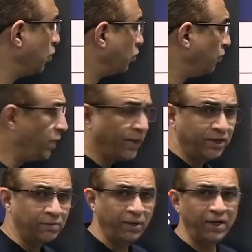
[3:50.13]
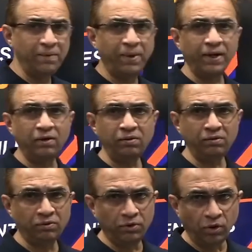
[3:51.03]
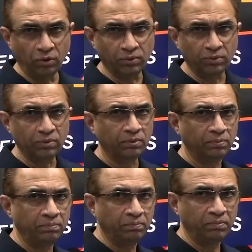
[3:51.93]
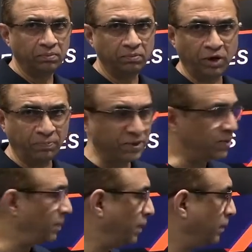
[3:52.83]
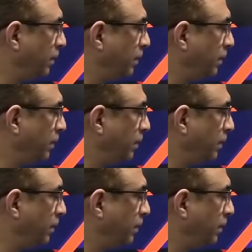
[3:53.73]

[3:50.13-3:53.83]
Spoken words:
Will you get IIIT Bangalore? No, not possible.